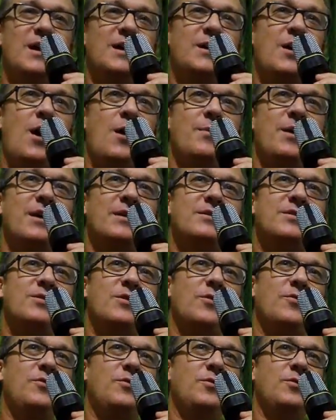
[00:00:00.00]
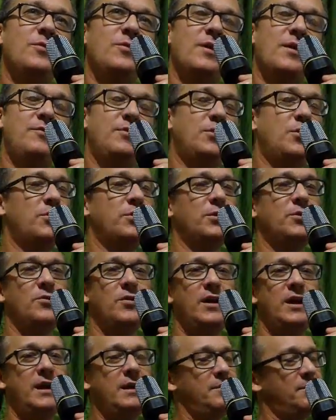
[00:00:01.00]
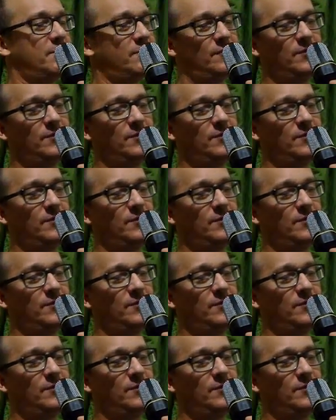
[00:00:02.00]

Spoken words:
comment, or if you don't agree,